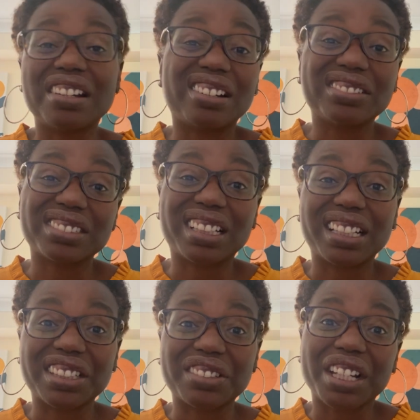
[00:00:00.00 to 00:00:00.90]

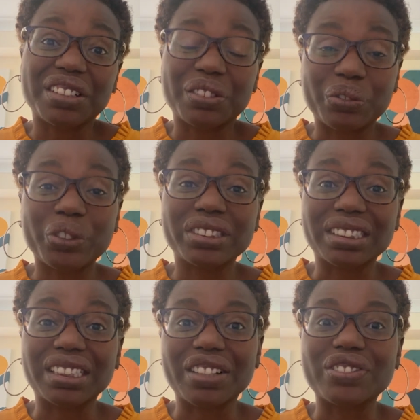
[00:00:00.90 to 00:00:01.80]
underlying threat,
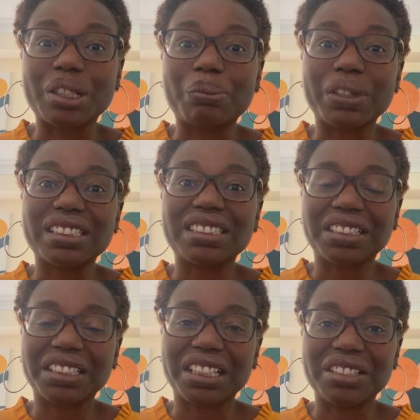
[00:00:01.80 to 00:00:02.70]
unfortunately, of someone
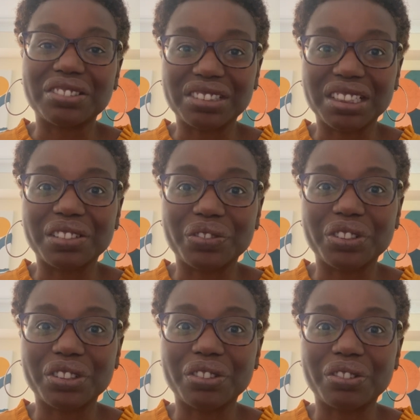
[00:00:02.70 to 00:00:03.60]
stealing and using it for
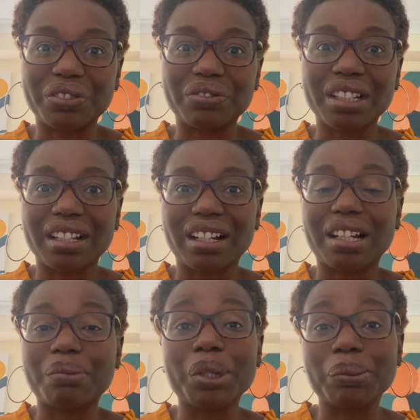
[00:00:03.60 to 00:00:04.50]
their own uh,
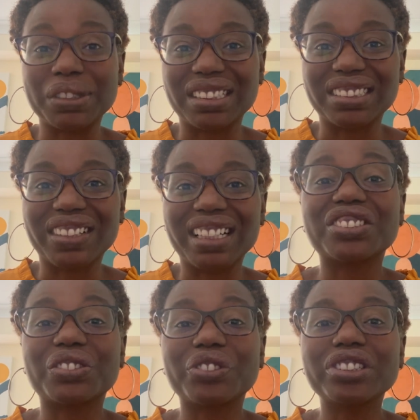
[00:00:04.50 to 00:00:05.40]
purposes, right?
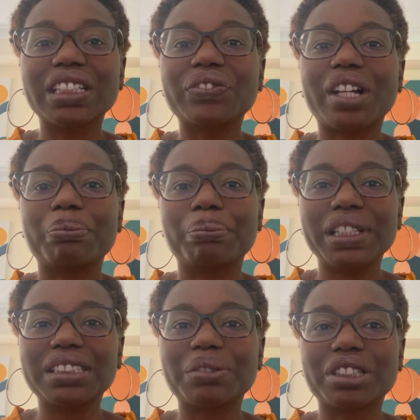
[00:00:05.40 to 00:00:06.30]
So first up, I'm
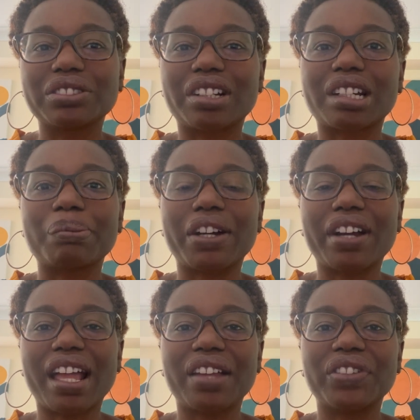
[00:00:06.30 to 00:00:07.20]
basically going to talk about
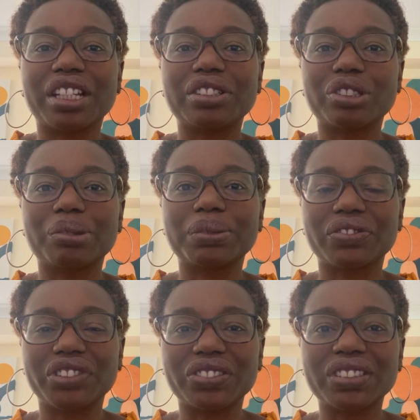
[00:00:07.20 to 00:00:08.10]
having a terms of
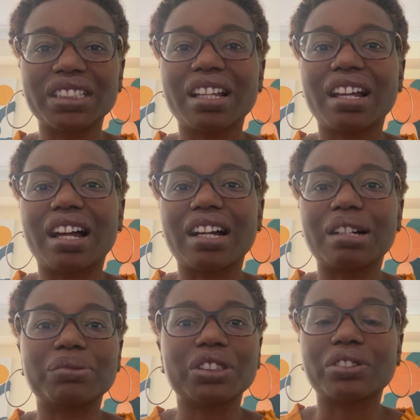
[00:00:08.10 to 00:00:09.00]
use.
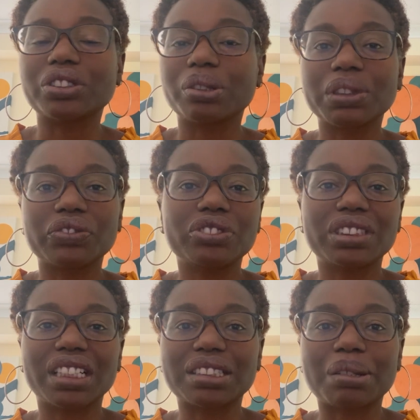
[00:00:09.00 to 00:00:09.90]
Um, so terms of use,
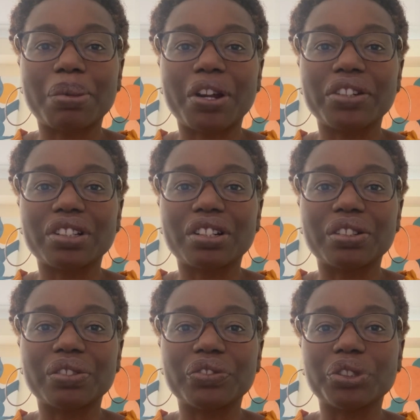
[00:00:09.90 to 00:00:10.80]
that's a part
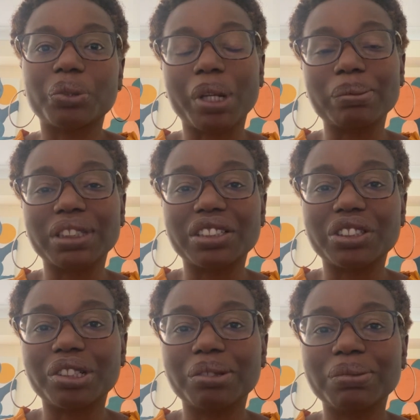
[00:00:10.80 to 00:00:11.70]
of your website
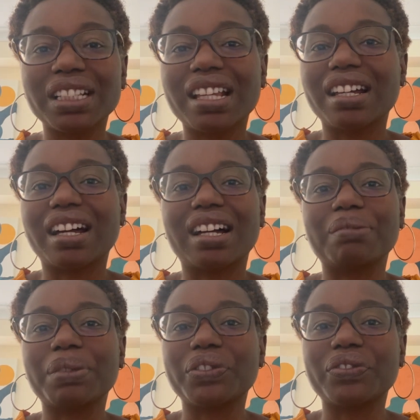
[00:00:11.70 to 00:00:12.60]
terms. Um,
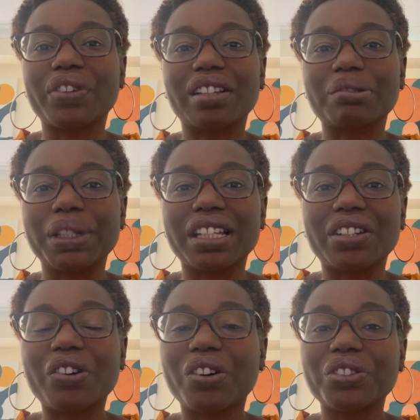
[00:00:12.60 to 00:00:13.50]
if you follow me at
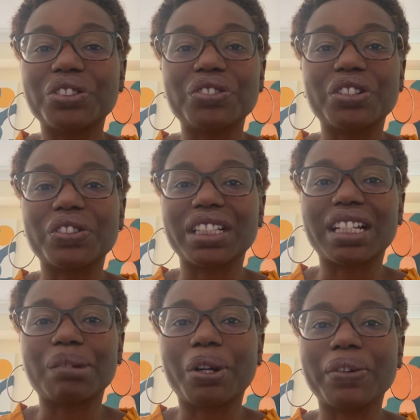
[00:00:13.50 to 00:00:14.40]
all, you know that
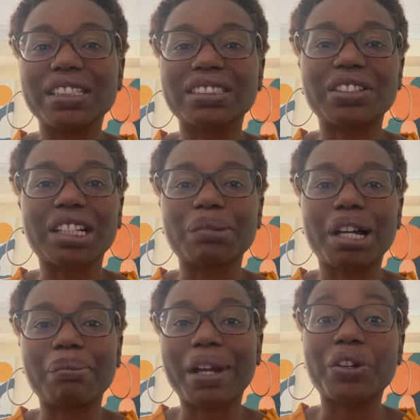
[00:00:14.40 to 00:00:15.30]
I'm always talking
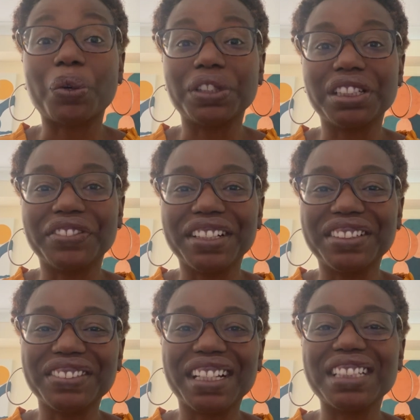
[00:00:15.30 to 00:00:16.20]
about my holy grail,
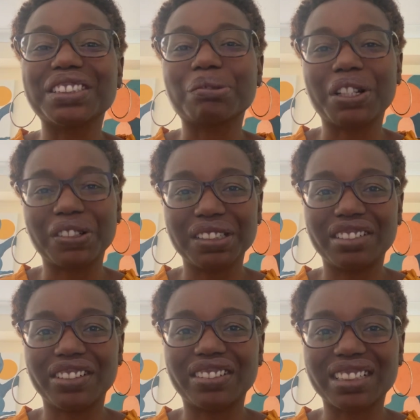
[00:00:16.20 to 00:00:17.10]
right? So my holy
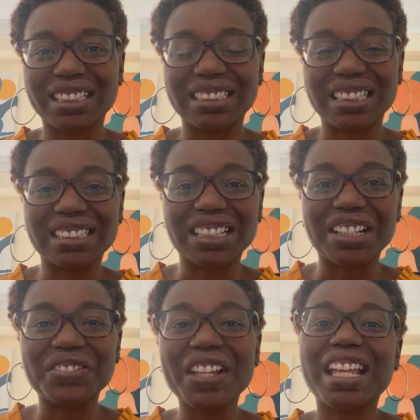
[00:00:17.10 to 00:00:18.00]
grail consists
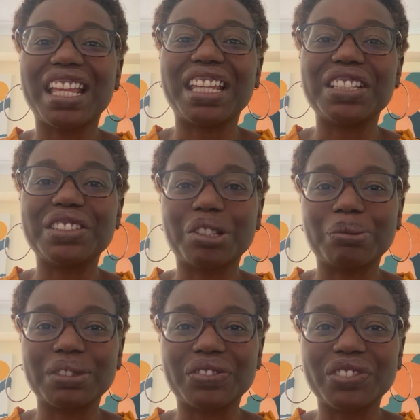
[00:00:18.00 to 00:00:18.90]
of eight
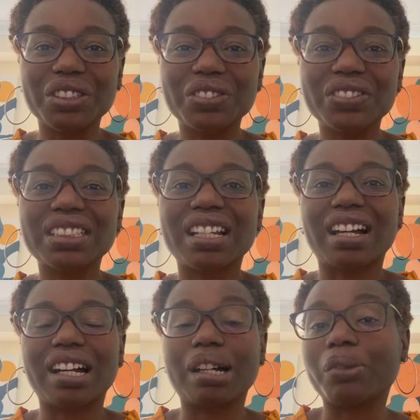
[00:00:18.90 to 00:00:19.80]
terms of use,
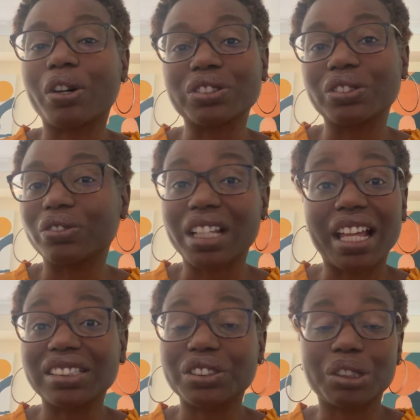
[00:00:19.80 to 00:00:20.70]
um, also known
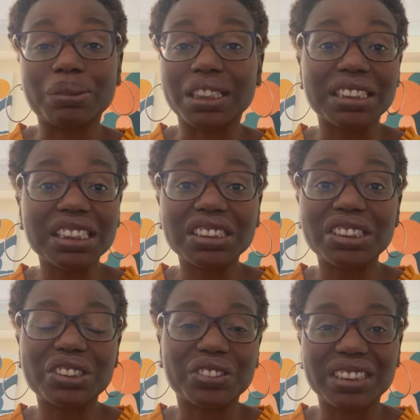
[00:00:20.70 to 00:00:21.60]
as terms and
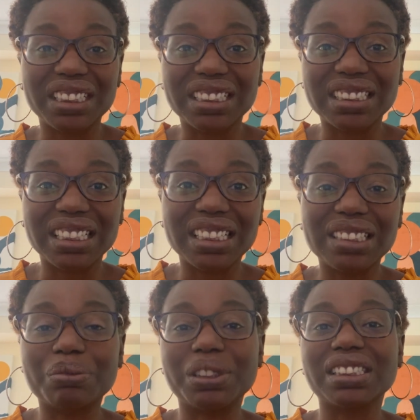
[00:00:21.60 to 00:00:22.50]
conditions or
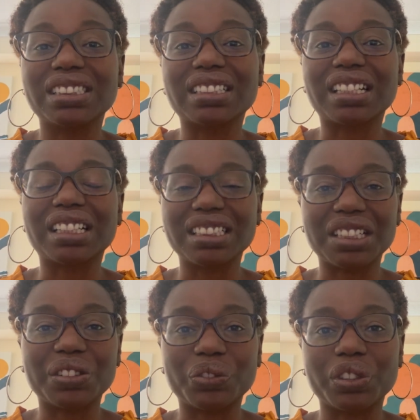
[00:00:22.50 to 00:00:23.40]
TNCs, which is uh, linked in
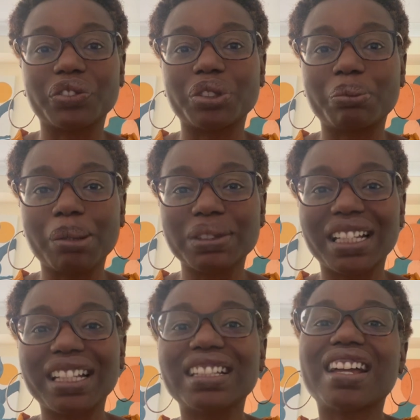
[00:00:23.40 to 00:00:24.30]
the footer of your
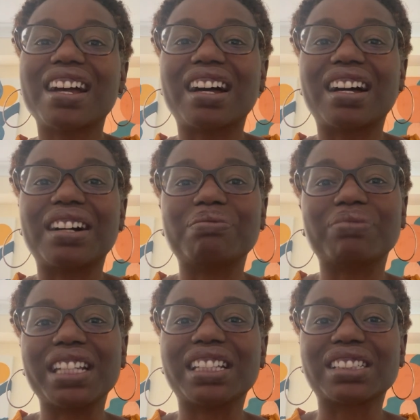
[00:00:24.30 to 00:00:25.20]
website. Um,
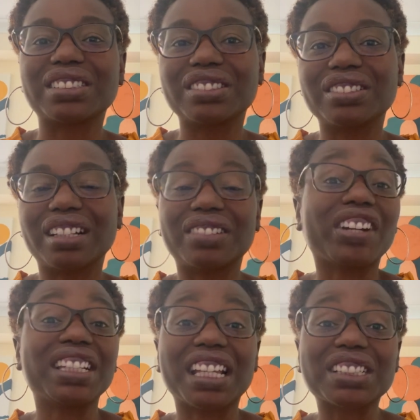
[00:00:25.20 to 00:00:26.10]
right next, uh,
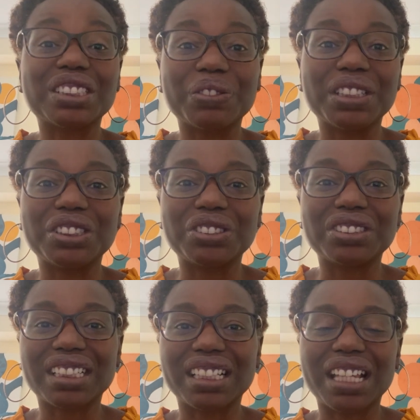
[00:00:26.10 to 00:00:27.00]
right next to it is
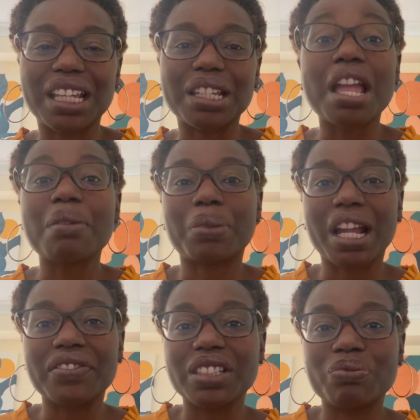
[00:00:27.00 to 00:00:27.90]
usually a
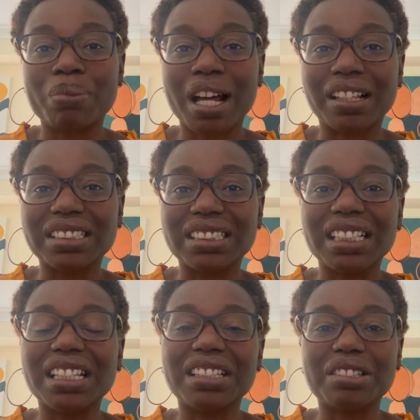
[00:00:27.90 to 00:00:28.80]
privacy
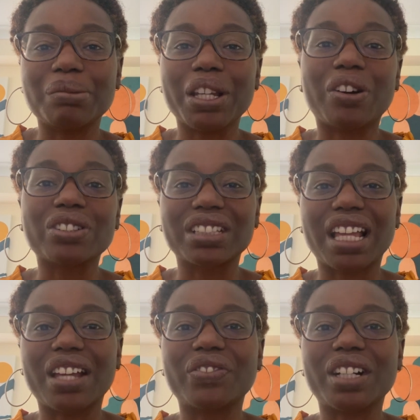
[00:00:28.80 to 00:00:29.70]
policy, and then you may also
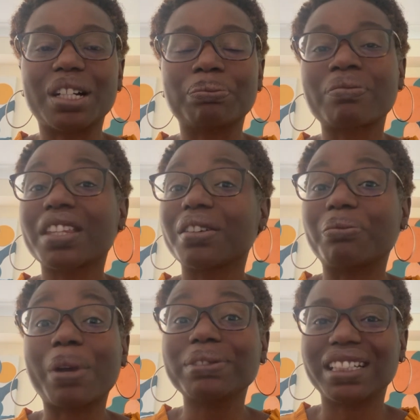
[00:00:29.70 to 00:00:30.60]
have um,
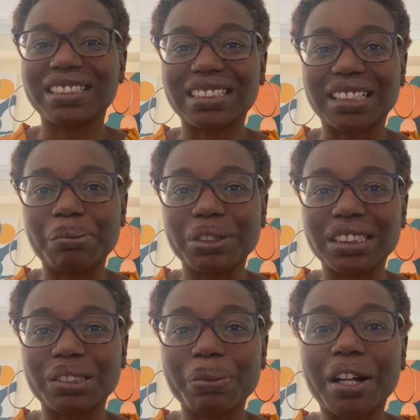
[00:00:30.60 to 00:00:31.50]
website disclaimers
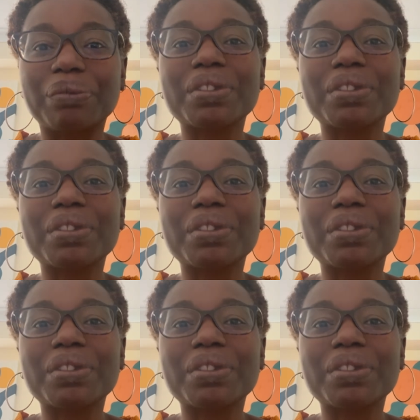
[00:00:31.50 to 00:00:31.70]
as well.